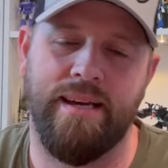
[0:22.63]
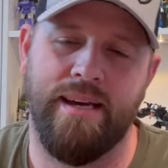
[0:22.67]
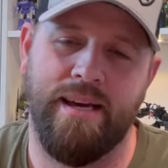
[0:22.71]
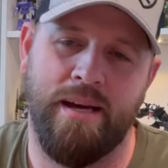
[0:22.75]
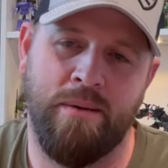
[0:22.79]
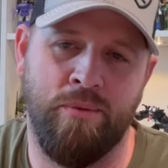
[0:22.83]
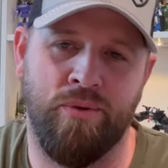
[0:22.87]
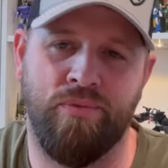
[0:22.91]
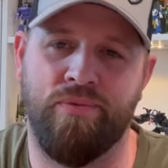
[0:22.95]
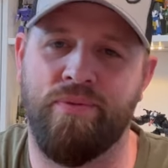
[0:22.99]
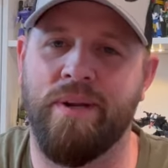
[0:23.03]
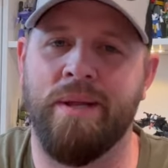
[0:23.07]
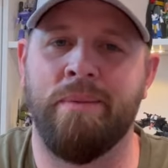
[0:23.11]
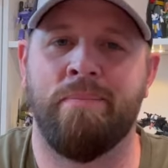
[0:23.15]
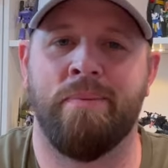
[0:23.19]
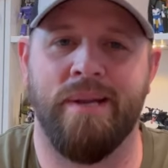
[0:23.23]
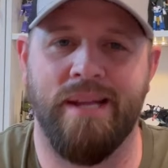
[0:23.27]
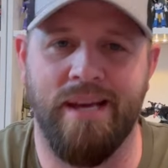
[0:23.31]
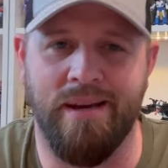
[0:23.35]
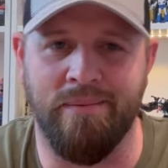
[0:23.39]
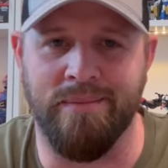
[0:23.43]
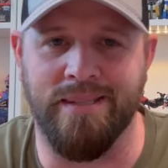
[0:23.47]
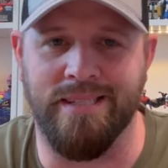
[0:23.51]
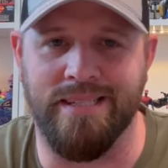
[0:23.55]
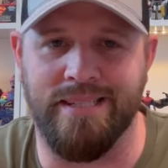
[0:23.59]
I'm gonna flip it
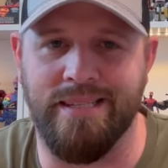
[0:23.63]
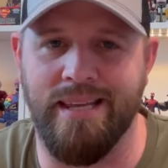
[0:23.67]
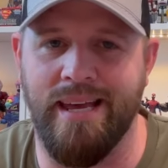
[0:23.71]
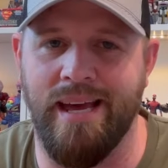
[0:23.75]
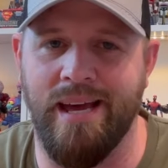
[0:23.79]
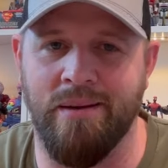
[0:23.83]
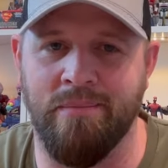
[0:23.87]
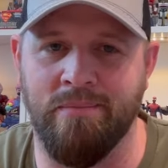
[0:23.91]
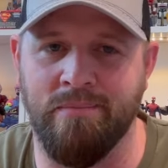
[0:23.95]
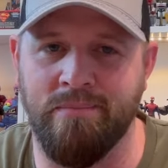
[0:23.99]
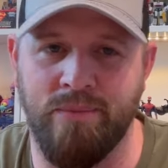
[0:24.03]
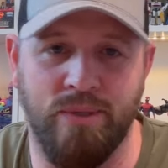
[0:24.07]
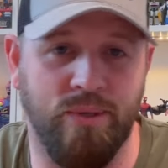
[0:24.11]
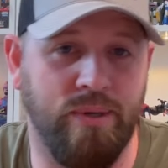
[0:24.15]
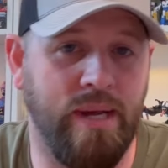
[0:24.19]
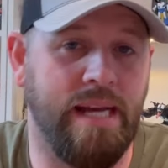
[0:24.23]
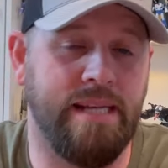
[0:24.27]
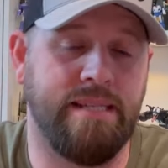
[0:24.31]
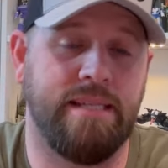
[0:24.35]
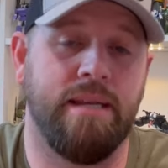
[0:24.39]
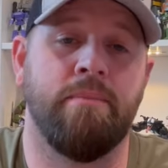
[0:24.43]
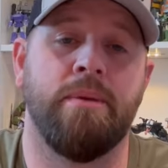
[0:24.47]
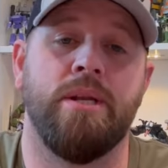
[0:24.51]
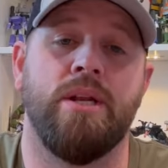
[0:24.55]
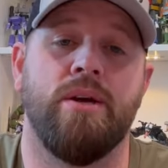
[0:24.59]
up this time. You
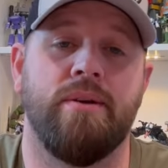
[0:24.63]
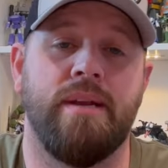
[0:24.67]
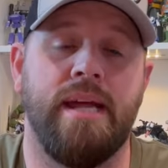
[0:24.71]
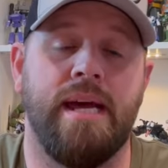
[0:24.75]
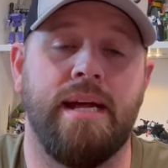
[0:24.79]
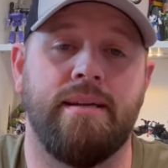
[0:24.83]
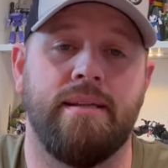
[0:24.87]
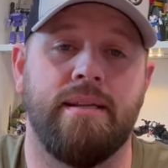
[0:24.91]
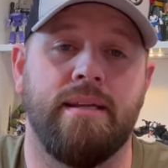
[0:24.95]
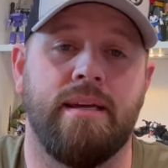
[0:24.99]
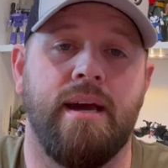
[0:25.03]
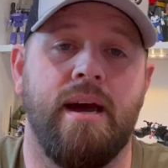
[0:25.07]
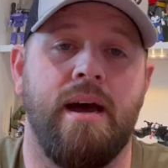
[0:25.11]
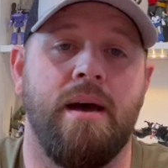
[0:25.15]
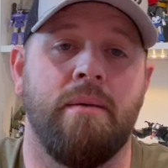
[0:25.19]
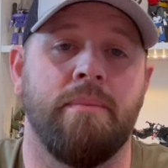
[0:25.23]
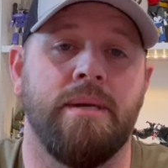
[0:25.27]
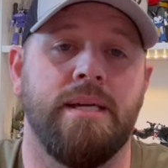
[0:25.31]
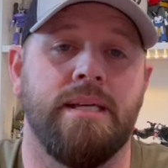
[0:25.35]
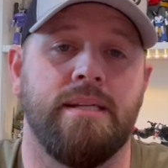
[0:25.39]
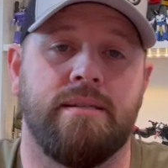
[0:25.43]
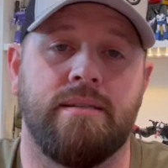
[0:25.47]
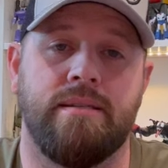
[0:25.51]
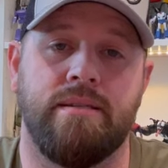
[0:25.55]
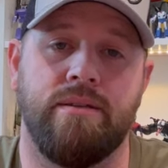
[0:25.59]
guys let me know down in the
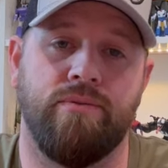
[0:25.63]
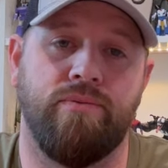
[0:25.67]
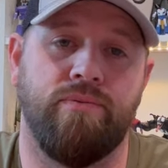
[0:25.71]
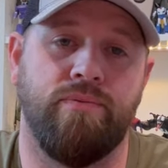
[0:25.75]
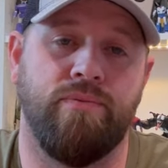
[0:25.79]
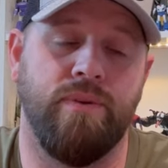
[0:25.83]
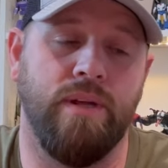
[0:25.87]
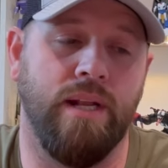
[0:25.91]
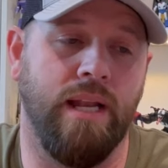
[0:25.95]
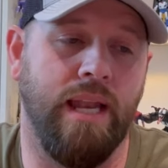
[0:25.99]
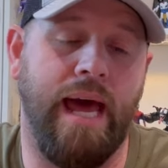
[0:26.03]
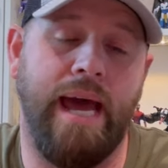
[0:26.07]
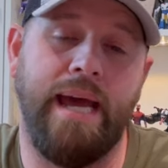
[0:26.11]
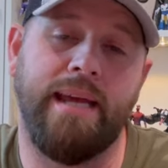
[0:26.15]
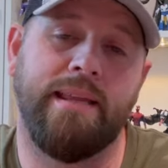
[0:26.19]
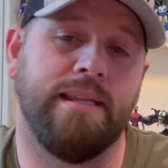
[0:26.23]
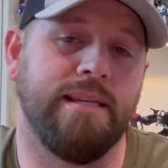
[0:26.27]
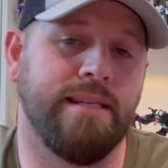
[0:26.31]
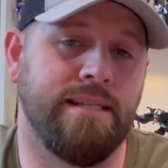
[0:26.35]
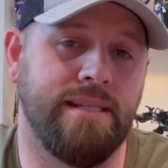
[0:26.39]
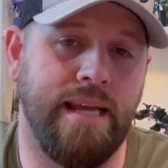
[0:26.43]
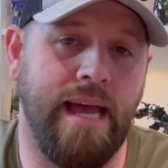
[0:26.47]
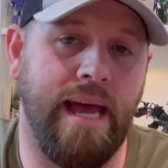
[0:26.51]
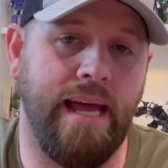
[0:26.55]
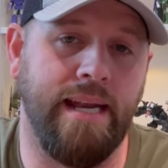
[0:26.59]
comments if you like
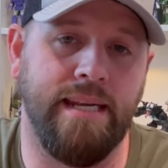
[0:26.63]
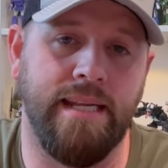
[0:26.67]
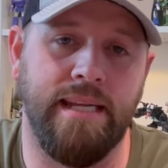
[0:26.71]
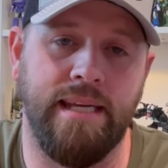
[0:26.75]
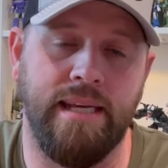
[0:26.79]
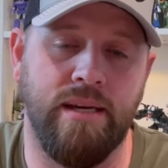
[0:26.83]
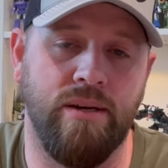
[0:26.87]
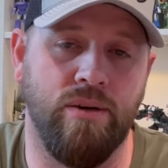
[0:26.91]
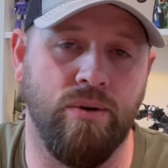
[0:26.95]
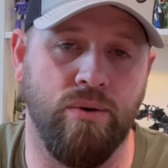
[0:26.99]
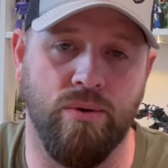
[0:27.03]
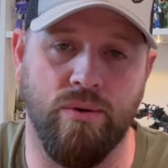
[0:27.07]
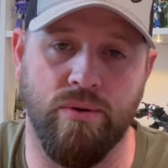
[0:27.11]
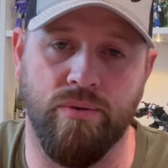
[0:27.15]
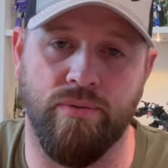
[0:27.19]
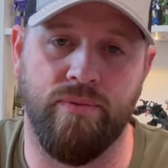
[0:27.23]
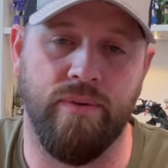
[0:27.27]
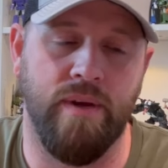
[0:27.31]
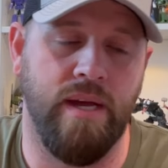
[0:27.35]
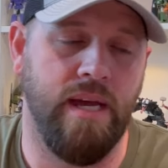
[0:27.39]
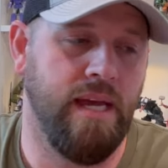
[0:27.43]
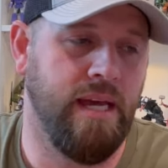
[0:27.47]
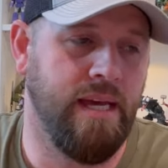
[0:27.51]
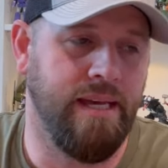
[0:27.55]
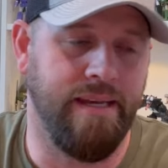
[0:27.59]
this idea or if
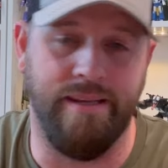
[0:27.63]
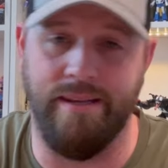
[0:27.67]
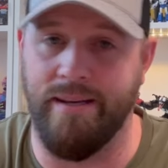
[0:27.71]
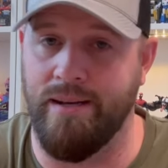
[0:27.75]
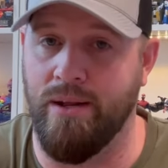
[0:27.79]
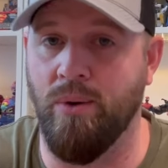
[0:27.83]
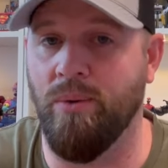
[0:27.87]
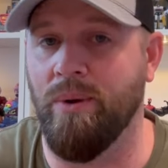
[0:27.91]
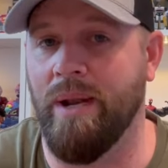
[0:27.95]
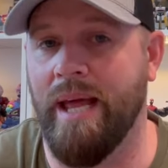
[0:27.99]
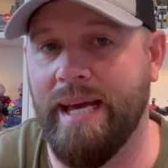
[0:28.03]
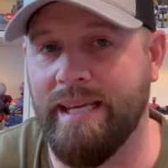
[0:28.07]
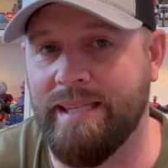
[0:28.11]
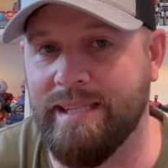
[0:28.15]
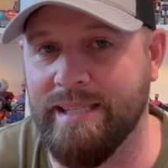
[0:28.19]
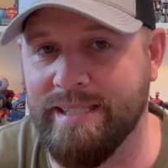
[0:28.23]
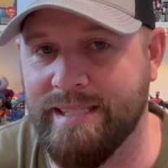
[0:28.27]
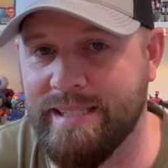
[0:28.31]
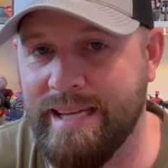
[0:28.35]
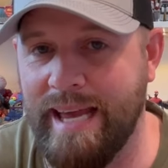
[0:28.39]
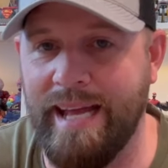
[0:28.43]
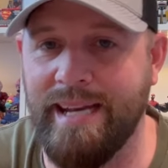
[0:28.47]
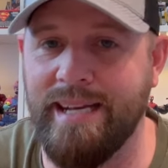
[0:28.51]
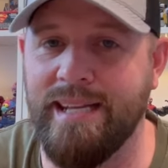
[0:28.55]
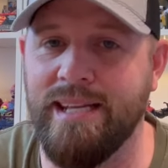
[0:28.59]
you don't like
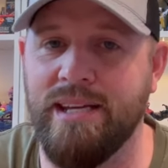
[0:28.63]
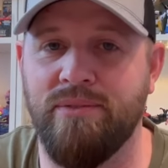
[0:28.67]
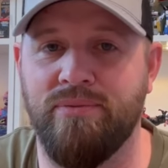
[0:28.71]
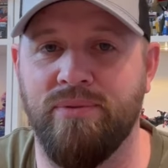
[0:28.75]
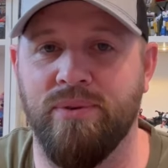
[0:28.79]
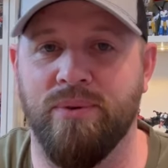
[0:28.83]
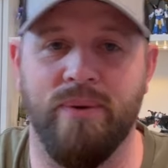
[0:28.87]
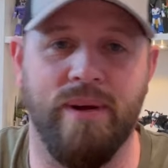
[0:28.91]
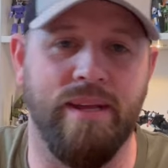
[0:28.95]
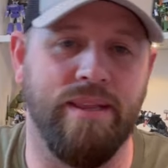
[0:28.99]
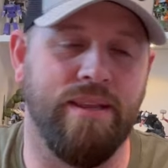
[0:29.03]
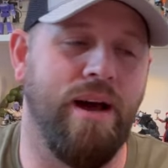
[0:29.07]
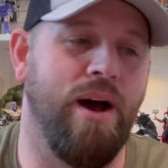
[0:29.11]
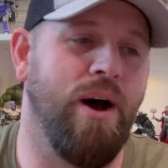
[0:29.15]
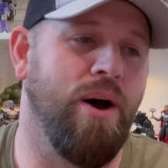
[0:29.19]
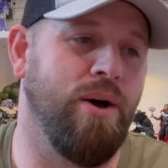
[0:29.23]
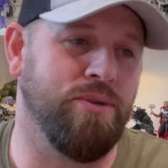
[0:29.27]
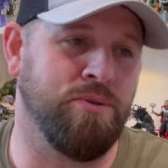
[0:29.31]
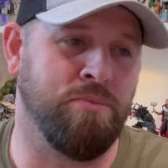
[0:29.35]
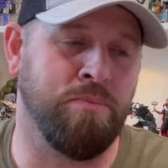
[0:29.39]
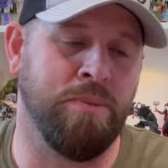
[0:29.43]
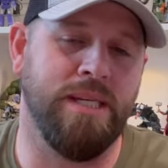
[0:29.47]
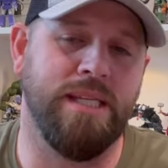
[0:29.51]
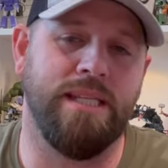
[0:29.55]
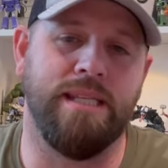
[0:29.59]
this idea, if you'd rather
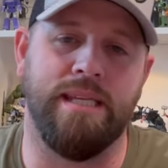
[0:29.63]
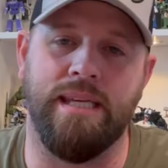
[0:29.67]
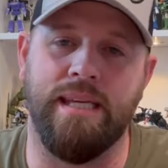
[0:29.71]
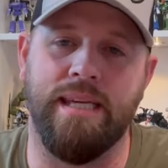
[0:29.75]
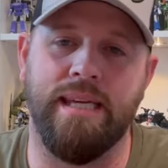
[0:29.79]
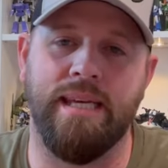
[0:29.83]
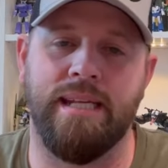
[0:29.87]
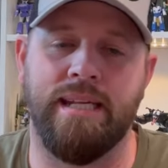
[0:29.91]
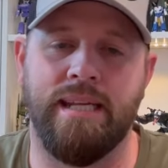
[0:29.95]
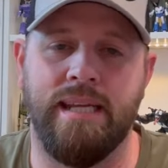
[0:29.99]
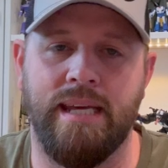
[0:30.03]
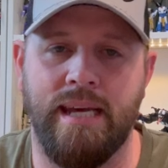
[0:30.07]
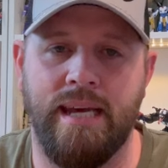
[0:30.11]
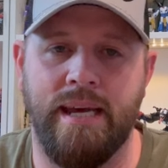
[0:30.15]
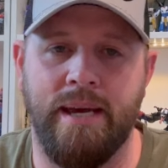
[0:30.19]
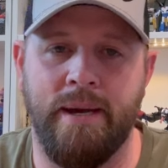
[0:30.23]
hauls be at the end.